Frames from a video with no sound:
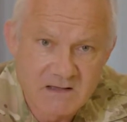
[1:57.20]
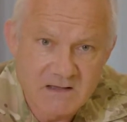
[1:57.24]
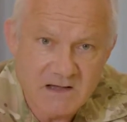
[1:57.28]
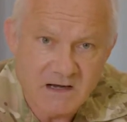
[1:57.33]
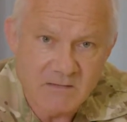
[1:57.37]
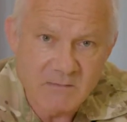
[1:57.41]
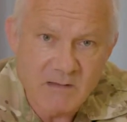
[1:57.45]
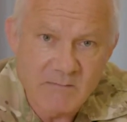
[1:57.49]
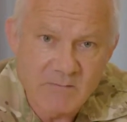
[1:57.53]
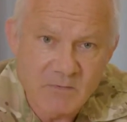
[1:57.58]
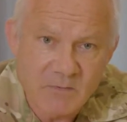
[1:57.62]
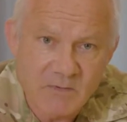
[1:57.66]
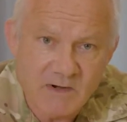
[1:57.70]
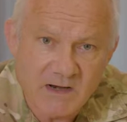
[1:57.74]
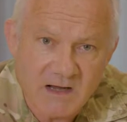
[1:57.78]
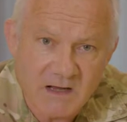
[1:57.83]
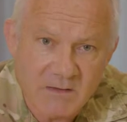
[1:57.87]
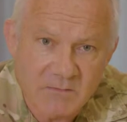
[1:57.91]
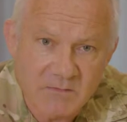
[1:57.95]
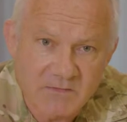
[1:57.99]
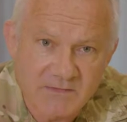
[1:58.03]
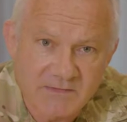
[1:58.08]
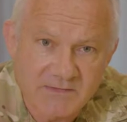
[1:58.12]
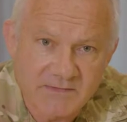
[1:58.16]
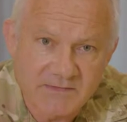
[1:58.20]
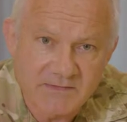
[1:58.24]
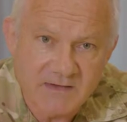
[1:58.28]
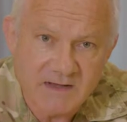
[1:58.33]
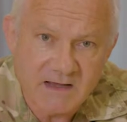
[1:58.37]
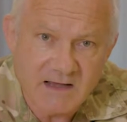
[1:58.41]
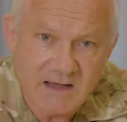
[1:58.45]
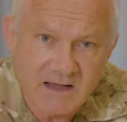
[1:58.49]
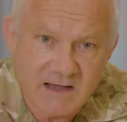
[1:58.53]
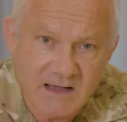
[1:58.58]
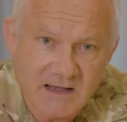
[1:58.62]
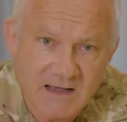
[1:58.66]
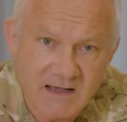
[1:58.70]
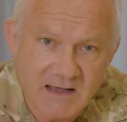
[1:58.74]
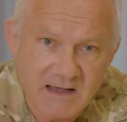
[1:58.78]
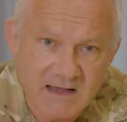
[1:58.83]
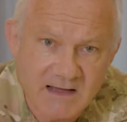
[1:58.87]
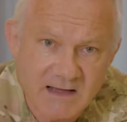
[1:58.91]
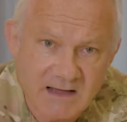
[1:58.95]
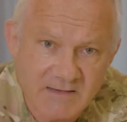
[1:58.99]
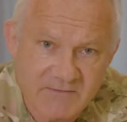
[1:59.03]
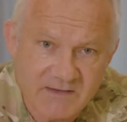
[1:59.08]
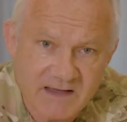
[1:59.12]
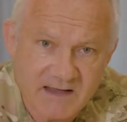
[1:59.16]
I remember when I was
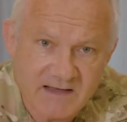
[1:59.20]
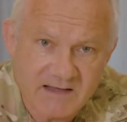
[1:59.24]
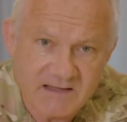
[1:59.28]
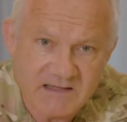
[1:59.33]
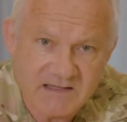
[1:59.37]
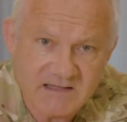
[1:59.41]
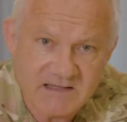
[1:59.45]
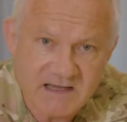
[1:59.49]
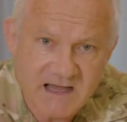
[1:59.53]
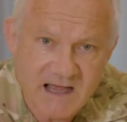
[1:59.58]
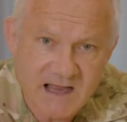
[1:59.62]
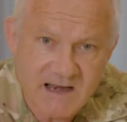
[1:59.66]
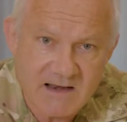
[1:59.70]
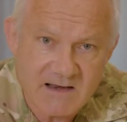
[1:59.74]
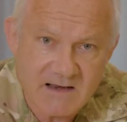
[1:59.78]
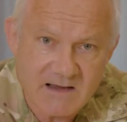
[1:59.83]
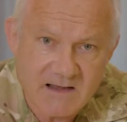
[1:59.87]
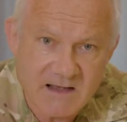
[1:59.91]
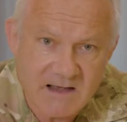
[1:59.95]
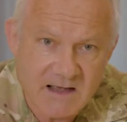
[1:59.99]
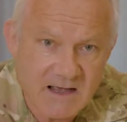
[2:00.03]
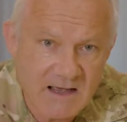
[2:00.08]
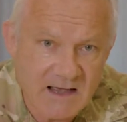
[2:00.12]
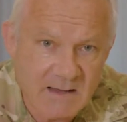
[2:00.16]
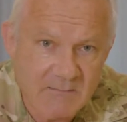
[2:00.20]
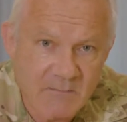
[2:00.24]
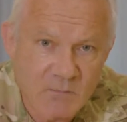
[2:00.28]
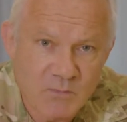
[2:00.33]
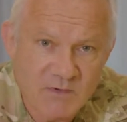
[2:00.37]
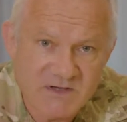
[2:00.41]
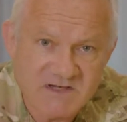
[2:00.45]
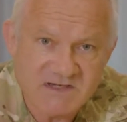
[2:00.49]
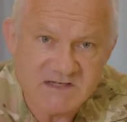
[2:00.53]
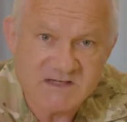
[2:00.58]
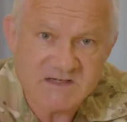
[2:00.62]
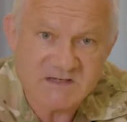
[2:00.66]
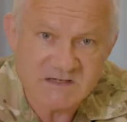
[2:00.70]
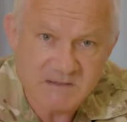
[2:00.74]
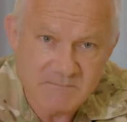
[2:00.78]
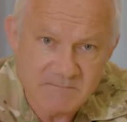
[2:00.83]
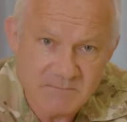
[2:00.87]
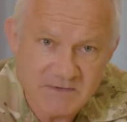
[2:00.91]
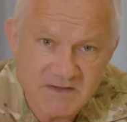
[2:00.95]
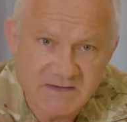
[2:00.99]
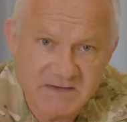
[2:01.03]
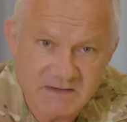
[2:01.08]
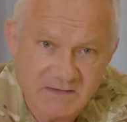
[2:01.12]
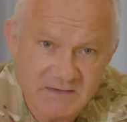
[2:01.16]
in Afghanistan, we just
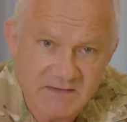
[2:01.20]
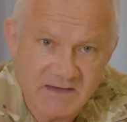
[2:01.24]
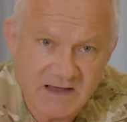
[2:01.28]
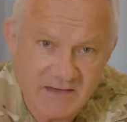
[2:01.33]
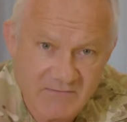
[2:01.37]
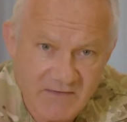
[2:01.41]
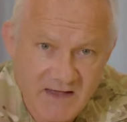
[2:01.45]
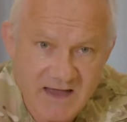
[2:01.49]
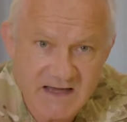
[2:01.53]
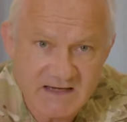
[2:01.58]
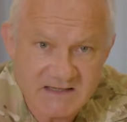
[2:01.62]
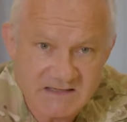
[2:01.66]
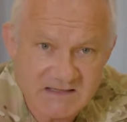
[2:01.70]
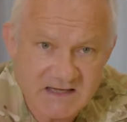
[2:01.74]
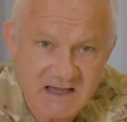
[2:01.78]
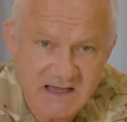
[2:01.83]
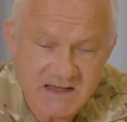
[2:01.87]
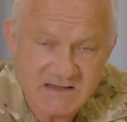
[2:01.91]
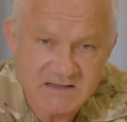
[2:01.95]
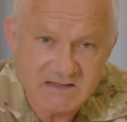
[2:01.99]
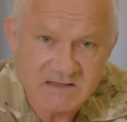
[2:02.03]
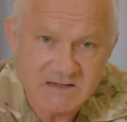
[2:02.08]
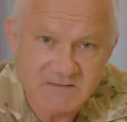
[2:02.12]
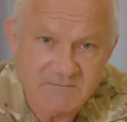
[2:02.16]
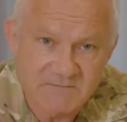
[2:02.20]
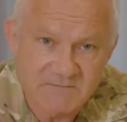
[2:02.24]
simply didn't have access to